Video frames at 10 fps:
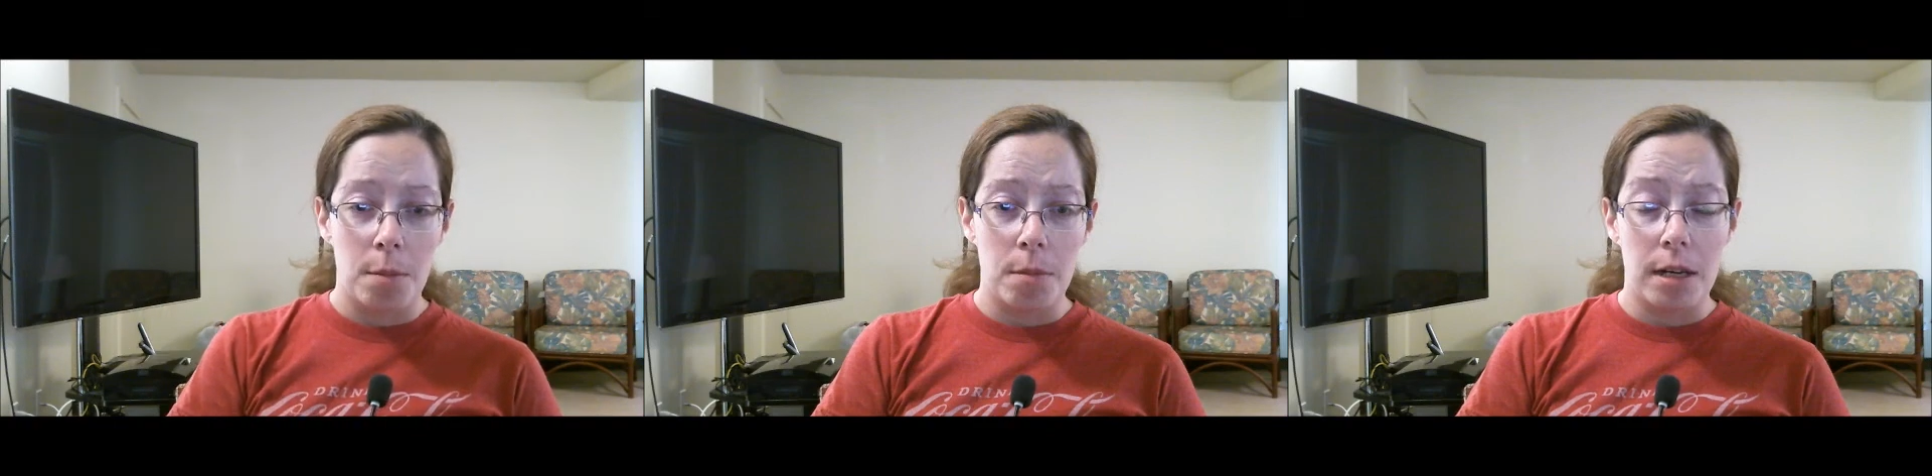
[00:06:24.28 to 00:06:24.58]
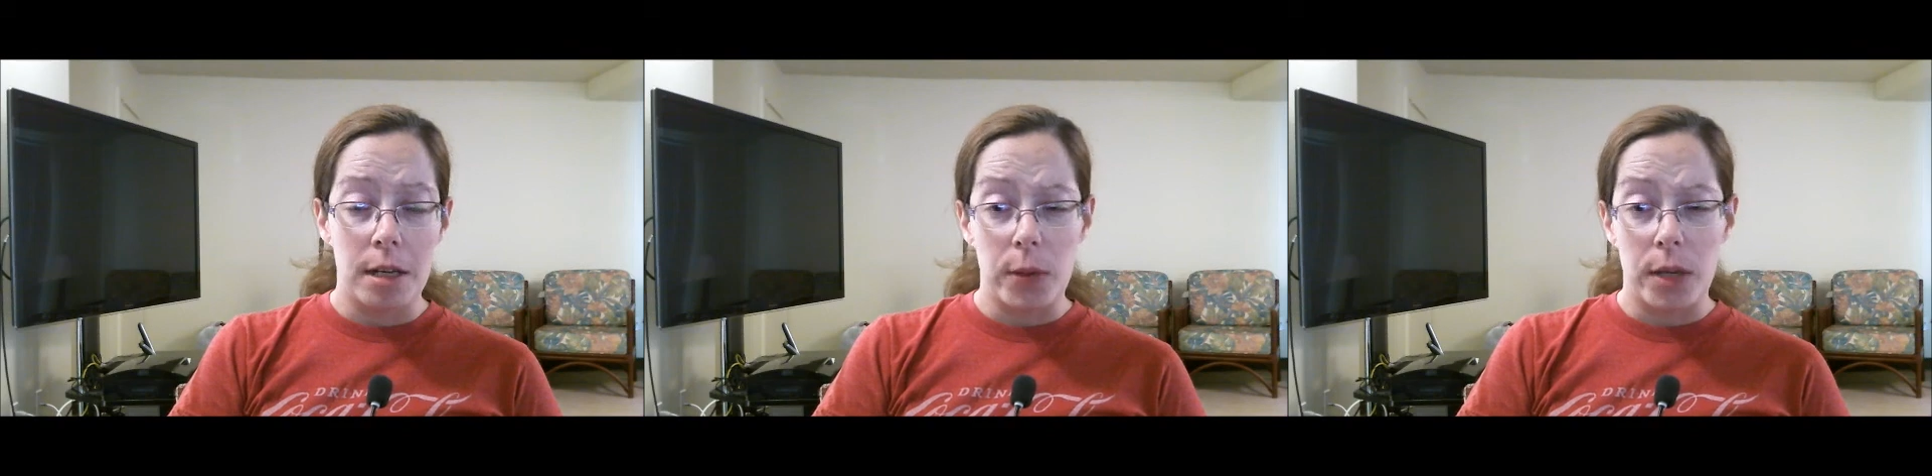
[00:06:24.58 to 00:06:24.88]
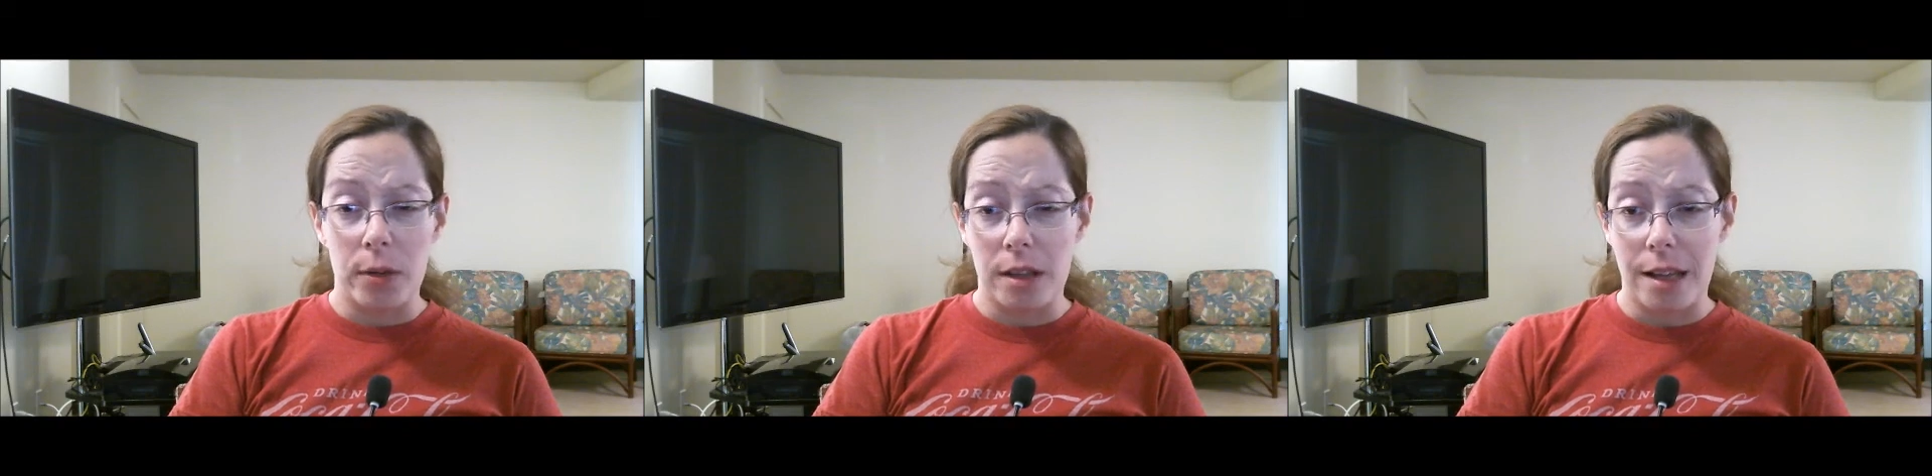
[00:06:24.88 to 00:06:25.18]
But
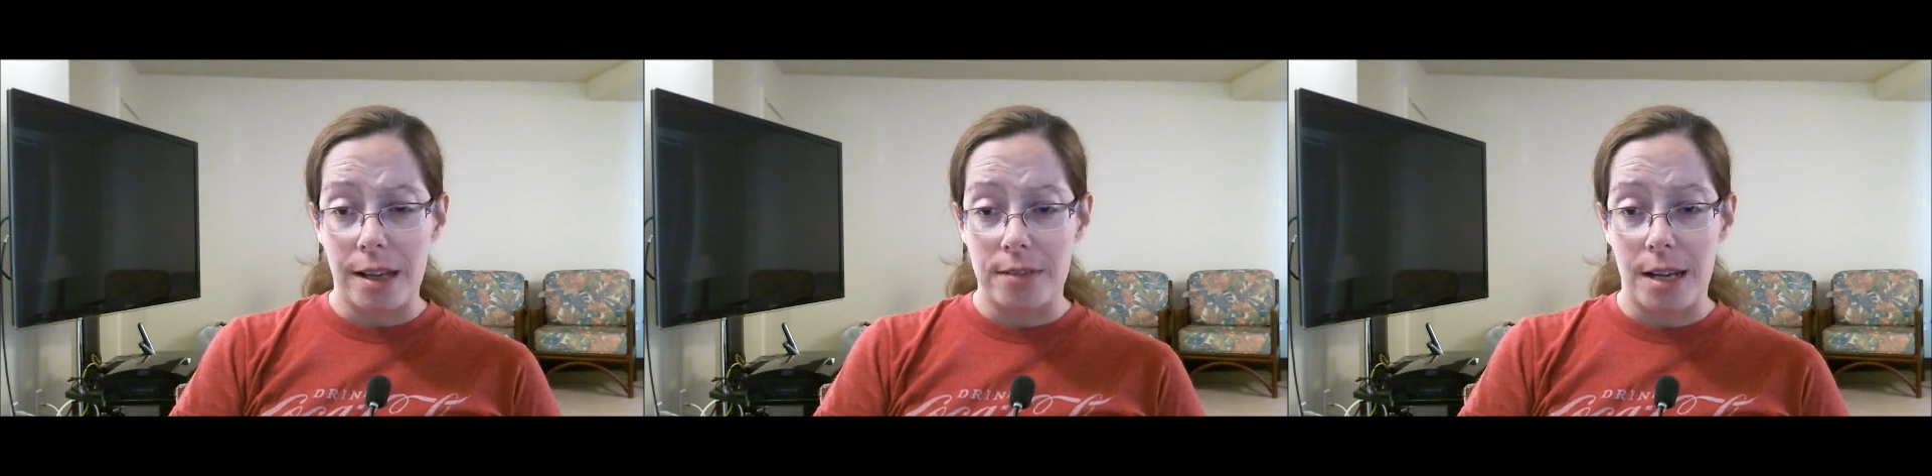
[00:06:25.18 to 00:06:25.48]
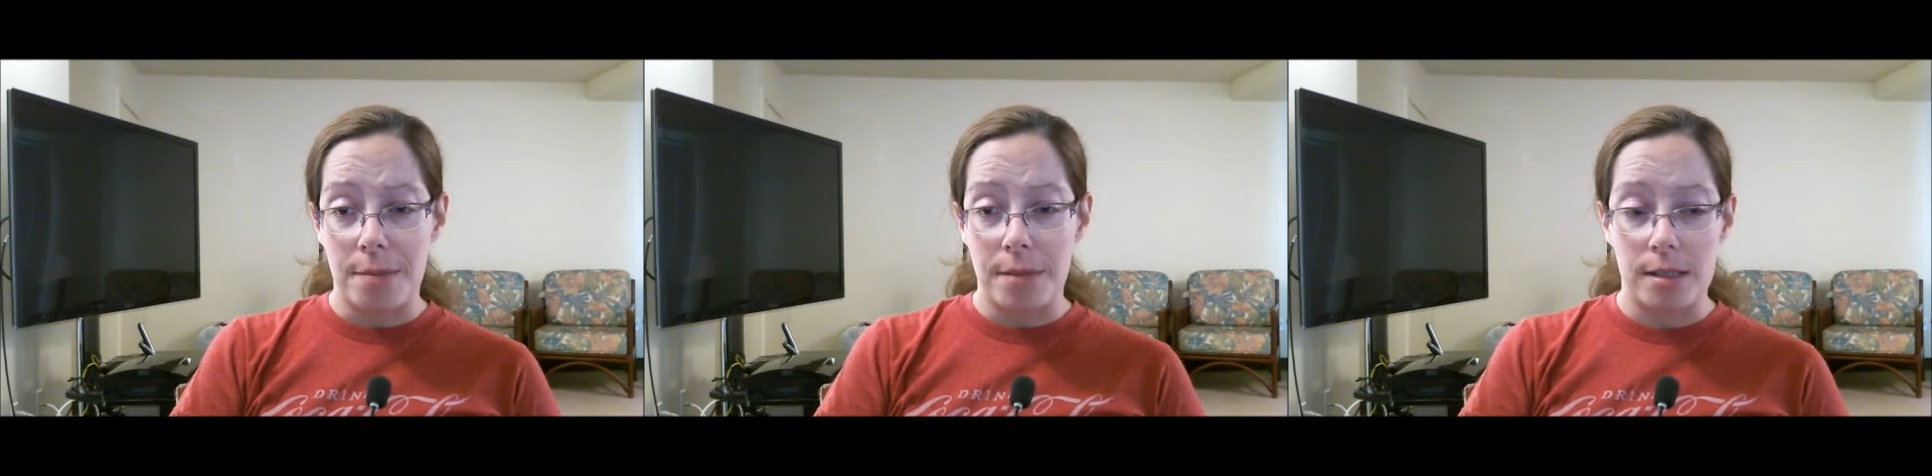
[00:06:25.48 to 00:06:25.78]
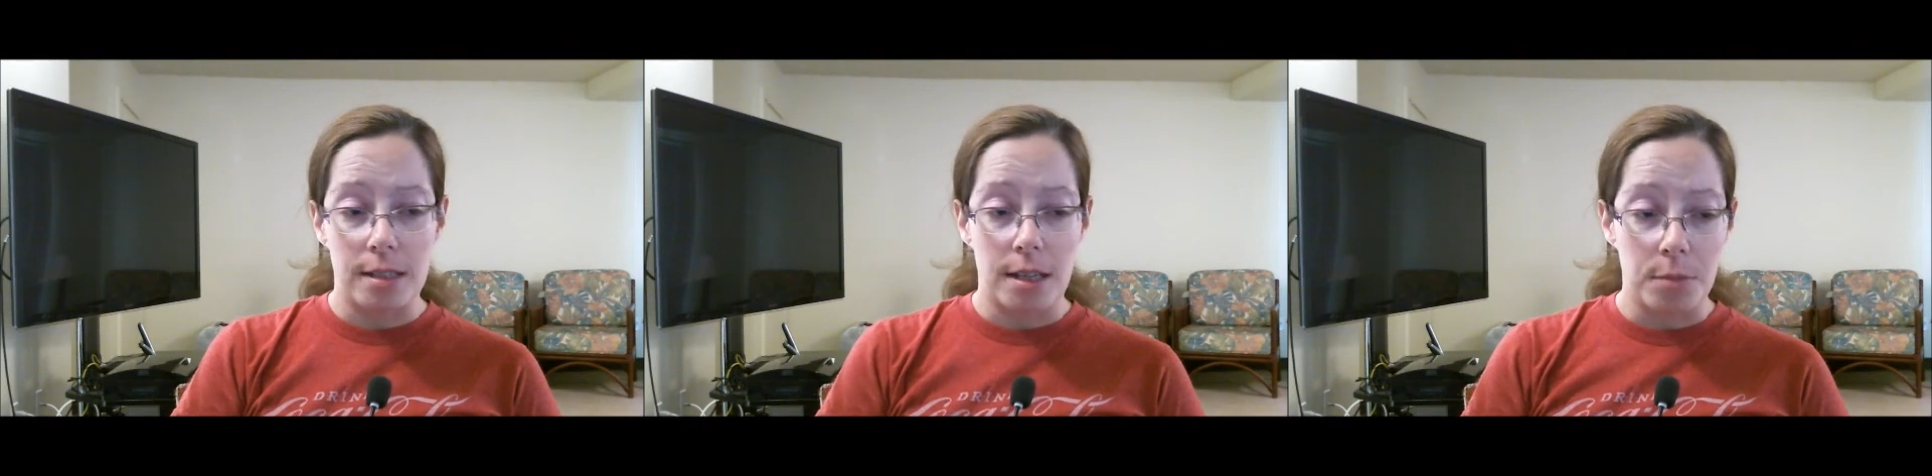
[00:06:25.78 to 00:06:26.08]
anyway, with lack of
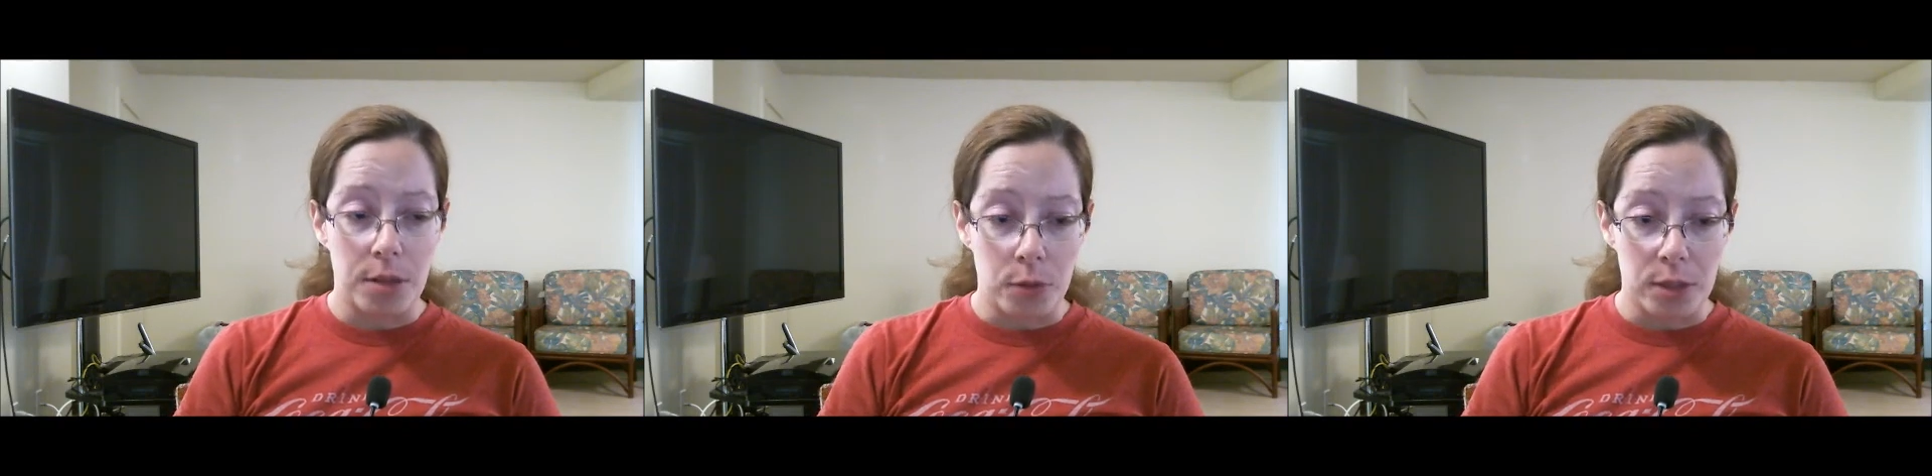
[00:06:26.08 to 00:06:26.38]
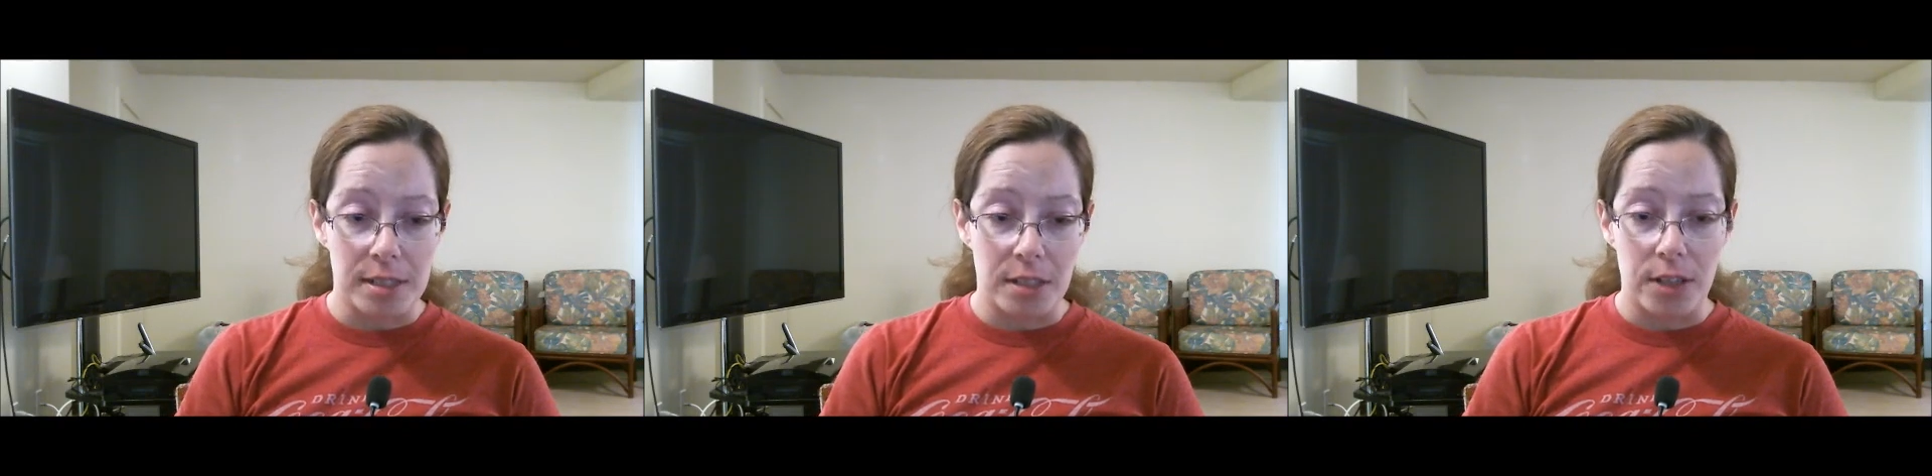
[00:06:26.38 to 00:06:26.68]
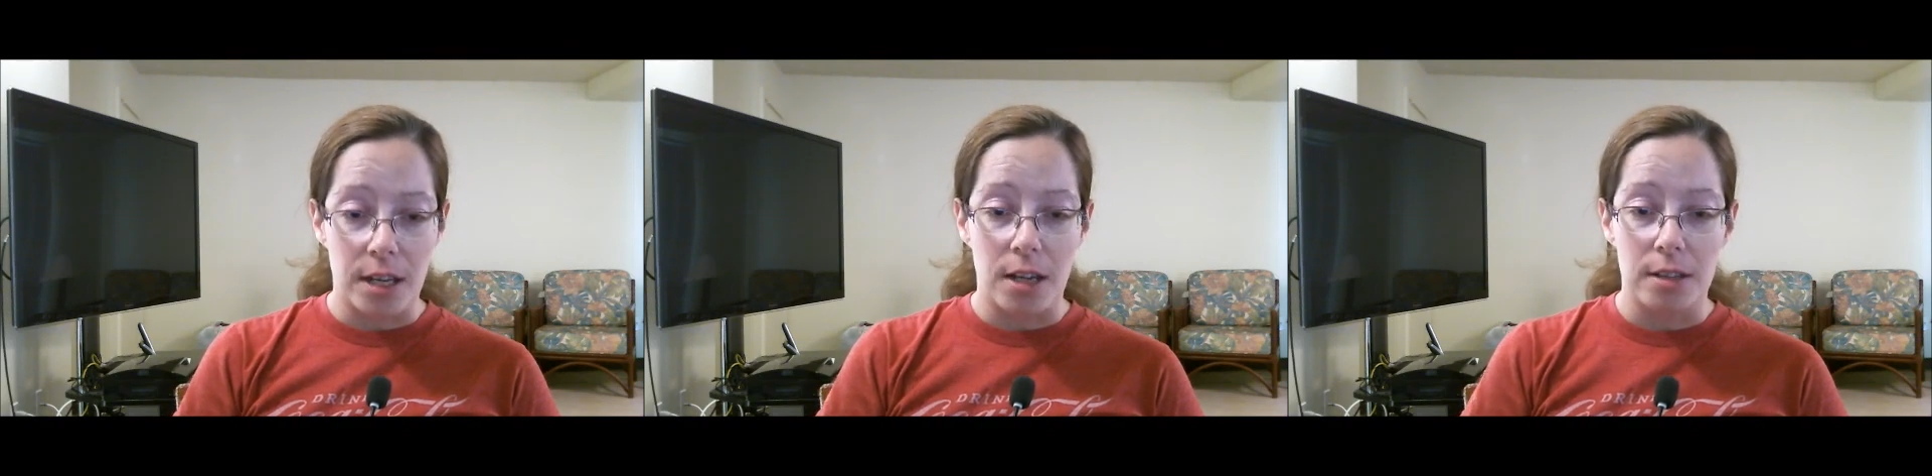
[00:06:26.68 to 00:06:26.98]
topics and my voice
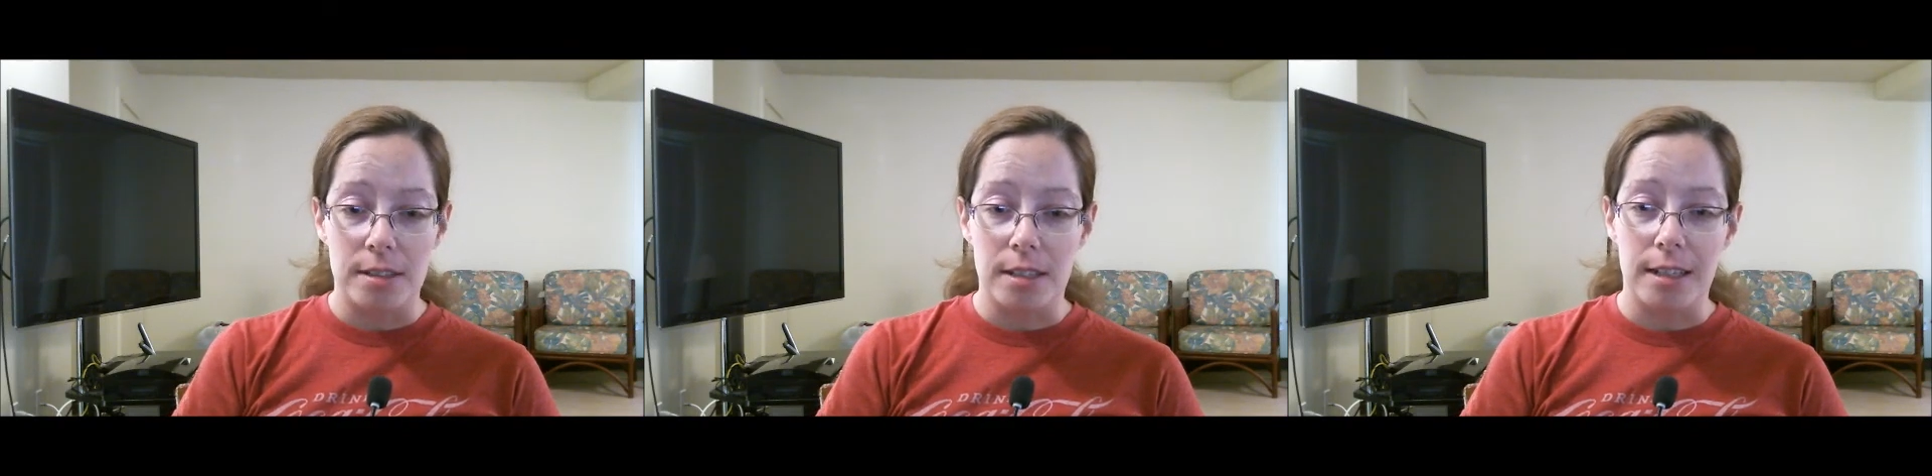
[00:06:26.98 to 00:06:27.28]
giving out,